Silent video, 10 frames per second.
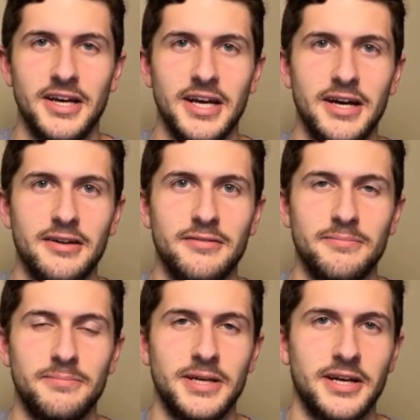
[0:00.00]
and
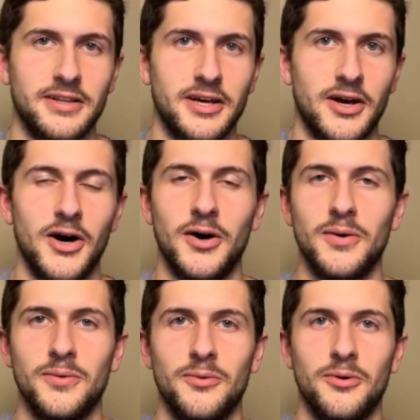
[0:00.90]
being like,
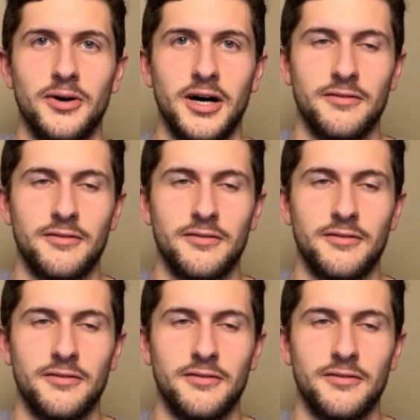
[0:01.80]
oh, well,